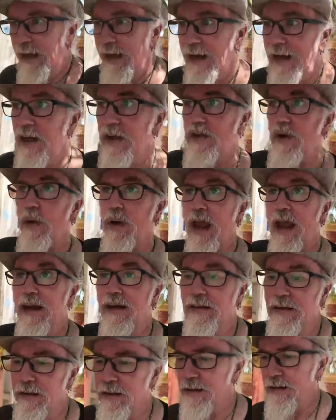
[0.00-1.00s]
It looked okay.
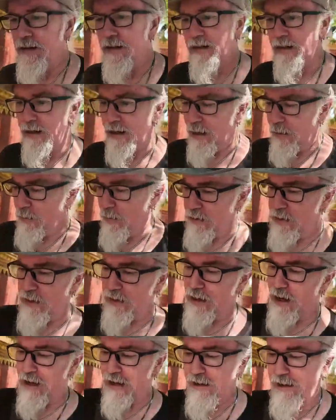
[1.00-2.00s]
It was
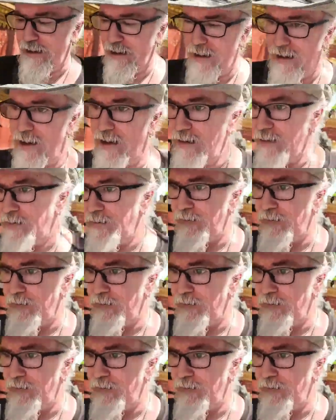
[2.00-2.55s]
not a, uh,